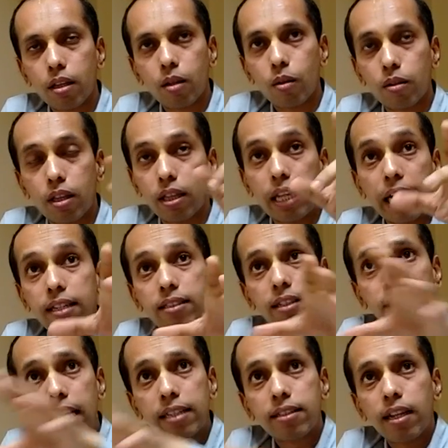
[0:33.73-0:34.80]
no, that's
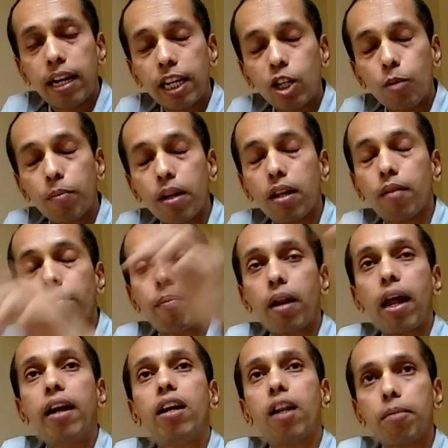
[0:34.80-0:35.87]
a legumina
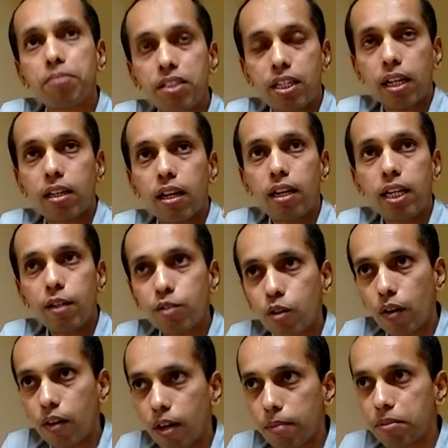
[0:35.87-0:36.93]
plant, drumstick leaves
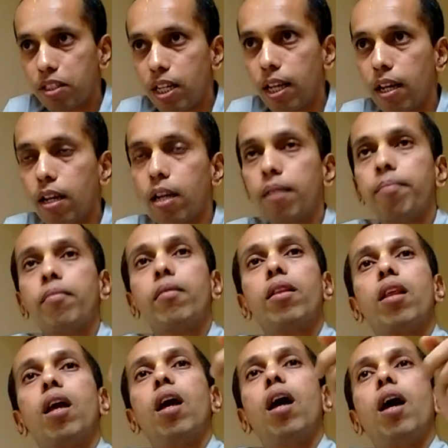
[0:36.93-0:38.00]
or drumstick,
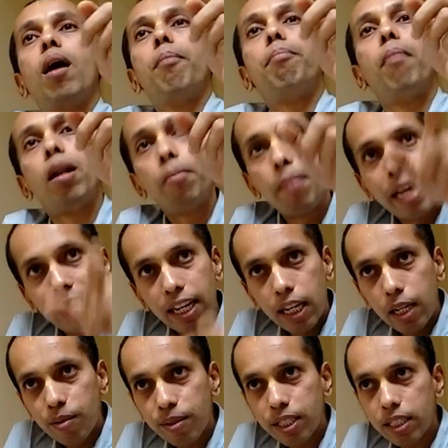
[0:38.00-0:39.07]
mulberry
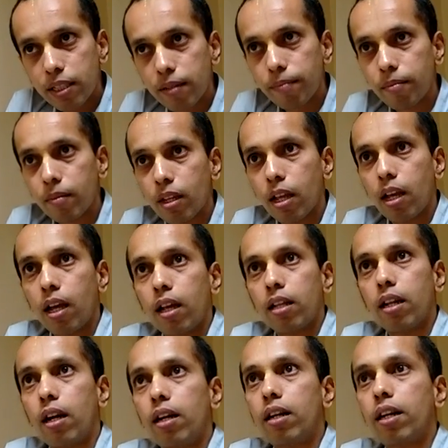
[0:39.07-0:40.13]
leaves,
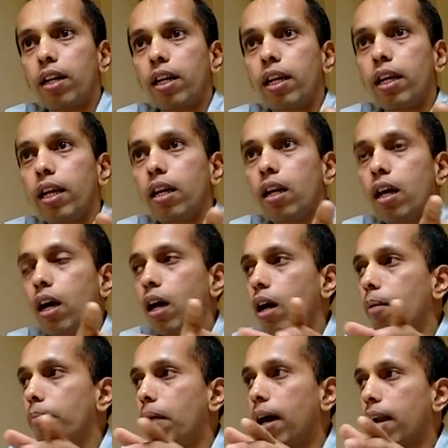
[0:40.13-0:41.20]
a tree in
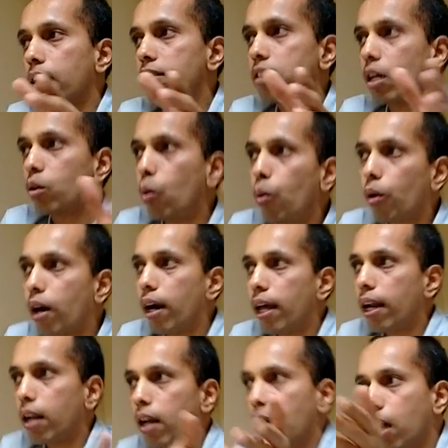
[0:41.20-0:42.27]
Maharashtra, Konkan,
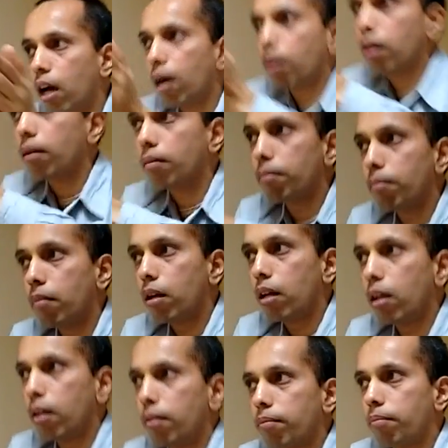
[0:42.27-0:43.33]
and
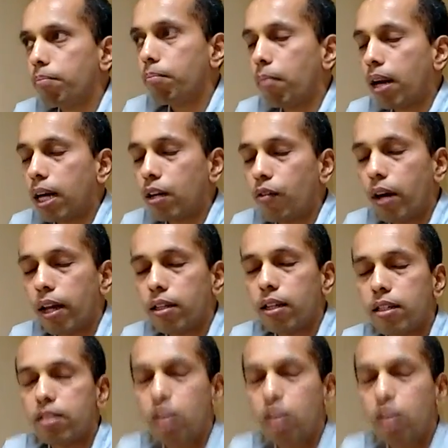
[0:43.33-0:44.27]
Marathwada, there